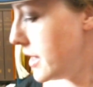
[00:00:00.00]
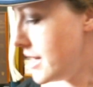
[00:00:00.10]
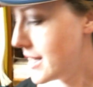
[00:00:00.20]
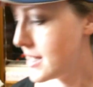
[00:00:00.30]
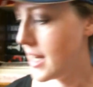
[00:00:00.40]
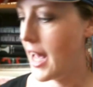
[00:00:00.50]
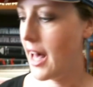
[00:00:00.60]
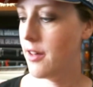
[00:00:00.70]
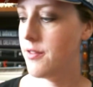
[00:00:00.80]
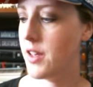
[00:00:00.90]
Next I
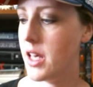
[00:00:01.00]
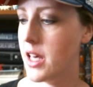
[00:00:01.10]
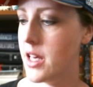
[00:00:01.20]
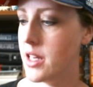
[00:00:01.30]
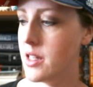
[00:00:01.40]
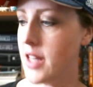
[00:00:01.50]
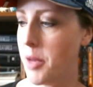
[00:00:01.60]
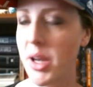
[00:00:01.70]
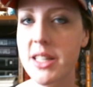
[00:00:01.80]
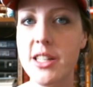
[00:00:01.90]
have is, I
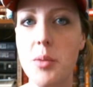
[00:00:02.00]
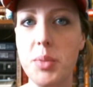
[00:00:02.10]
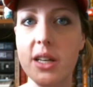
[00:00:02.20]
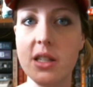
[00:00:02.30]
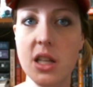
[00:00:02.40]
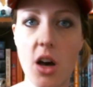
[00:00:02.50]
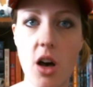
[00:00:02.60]
picked it up because of the